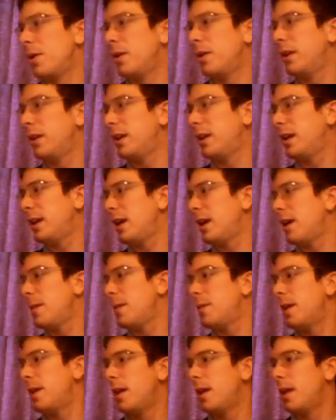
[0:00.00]
a lady
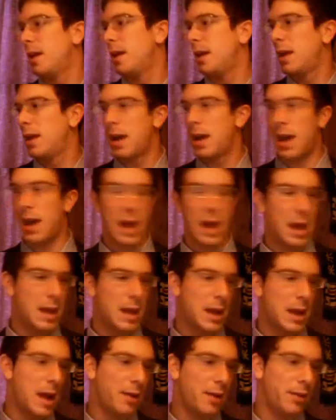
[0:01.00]
named
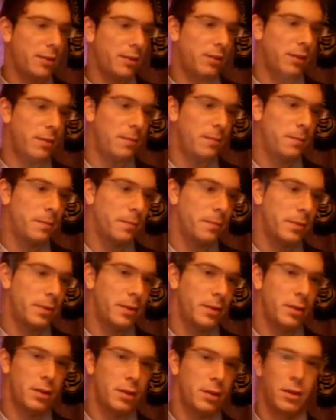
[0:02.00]
Anne Allison,
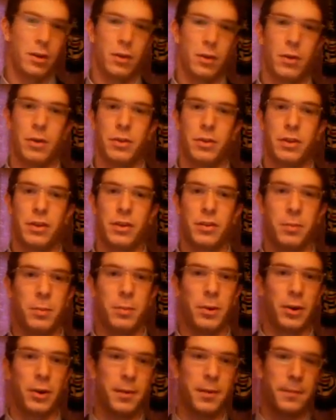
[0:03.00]
who wrote this
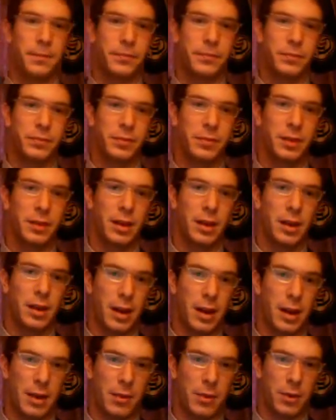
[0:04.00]
book,
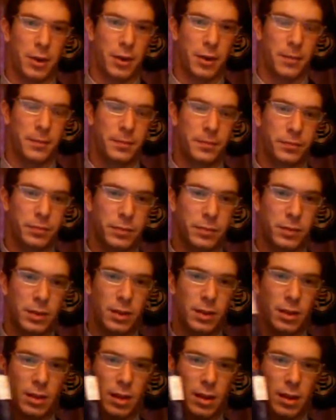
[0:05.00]
Night Work.
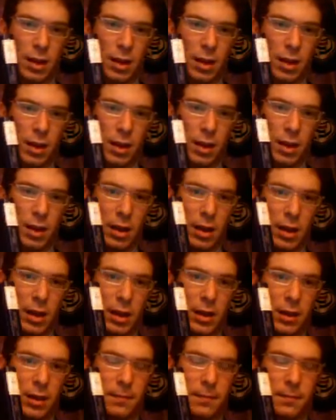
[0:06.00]
And
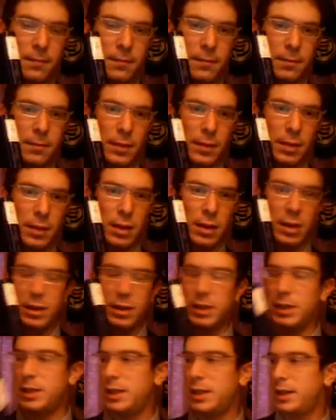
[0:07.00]
in it,
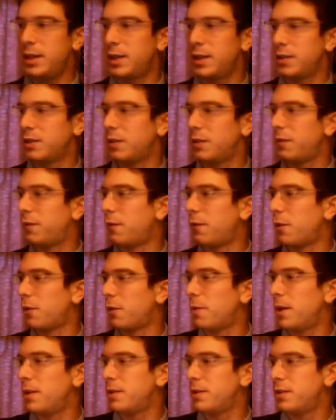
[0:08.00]
she details the 4
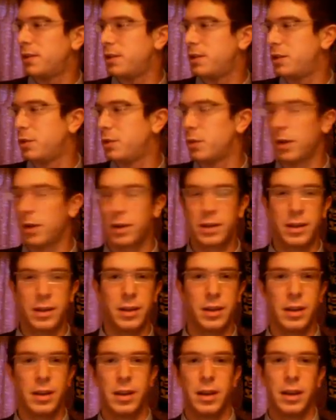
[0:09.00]
months that she worked
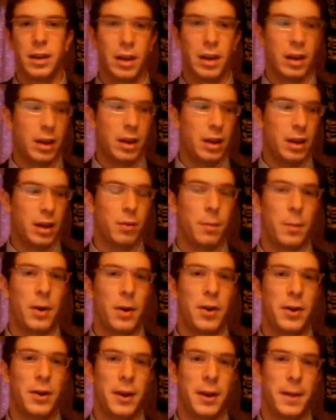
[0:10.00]
in
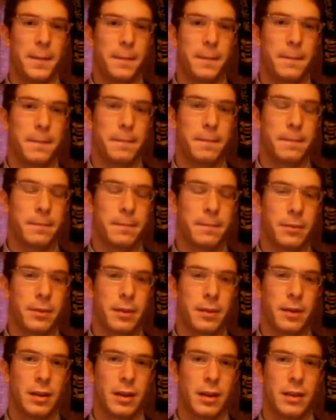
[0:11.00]
Roppongi
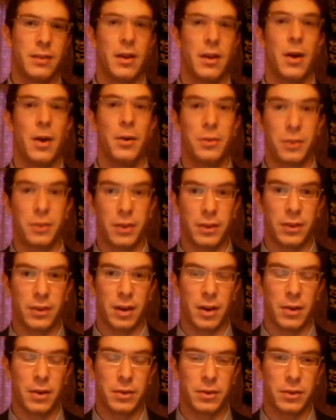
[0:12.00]
as a hostess
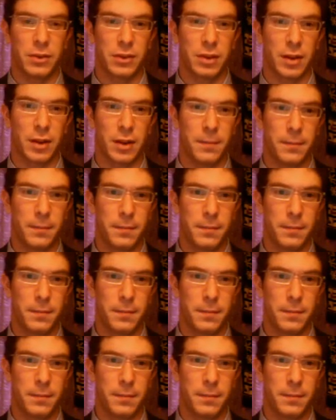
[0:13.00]
at a hostess club,